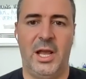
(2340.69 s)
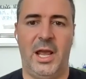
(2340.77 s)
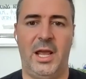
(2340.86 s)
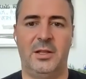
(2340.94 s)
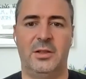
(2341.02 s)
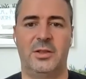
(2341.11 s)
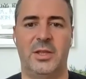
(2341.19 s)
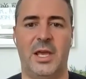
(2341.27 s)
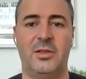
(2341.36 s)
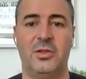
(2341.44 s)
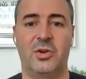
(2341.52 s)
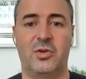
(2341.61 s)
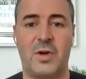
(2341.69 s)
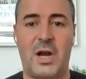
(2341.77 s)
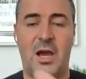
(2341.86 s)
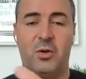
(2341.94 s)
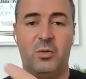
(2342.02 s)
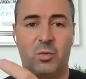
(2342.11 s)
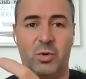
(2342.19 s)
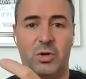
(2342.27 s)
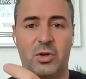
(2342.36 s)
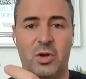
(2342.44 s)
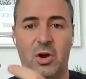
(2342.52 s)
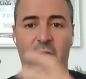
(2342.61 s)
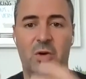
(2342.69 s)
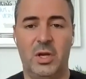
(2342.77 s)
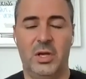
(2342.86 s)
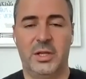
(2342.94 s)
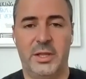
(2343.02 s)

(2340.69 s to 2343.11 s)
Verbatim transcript: And then the crowd would go,